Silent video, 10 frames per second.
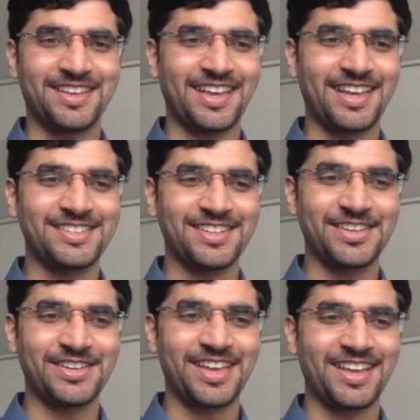Actually,
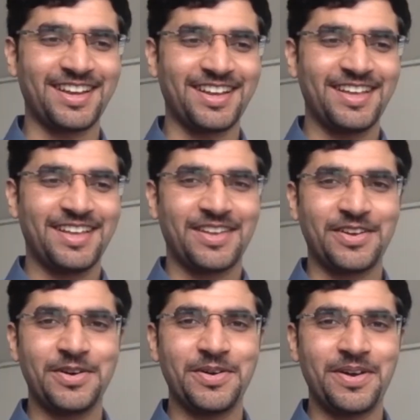you can
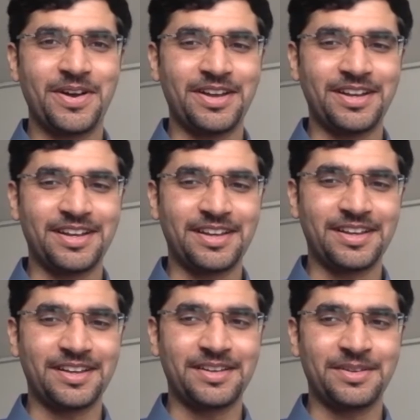go on
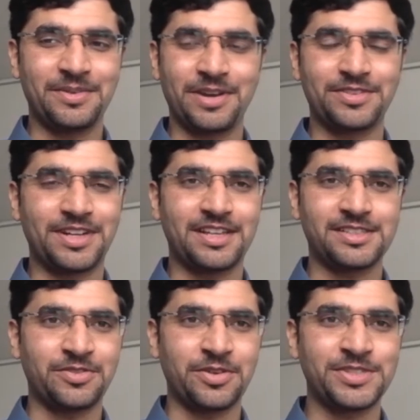one of the
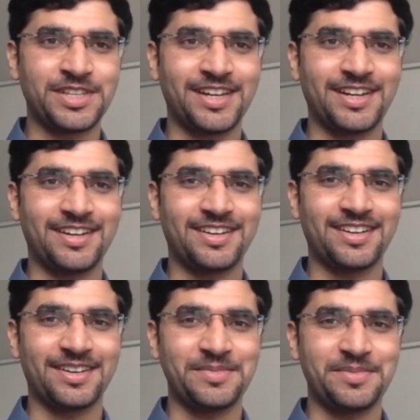NASA website
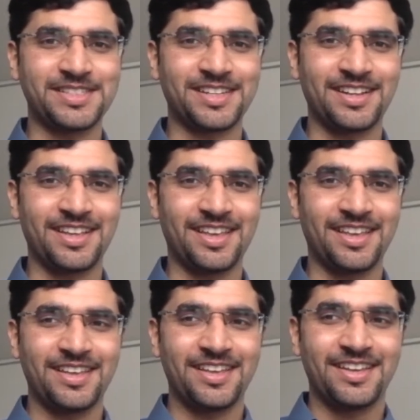and basically
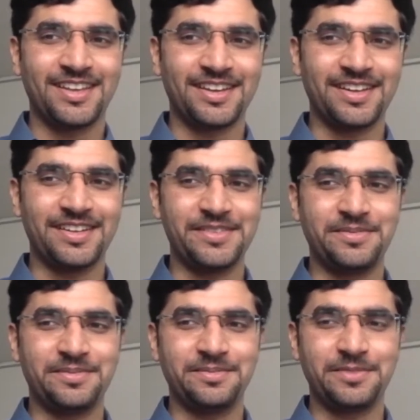
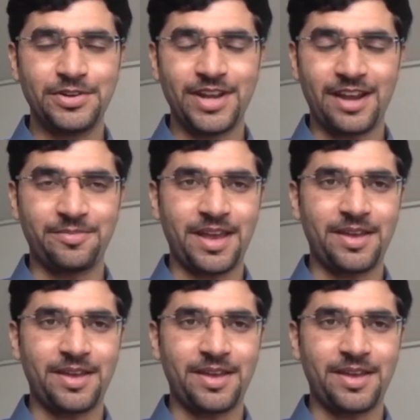view that map.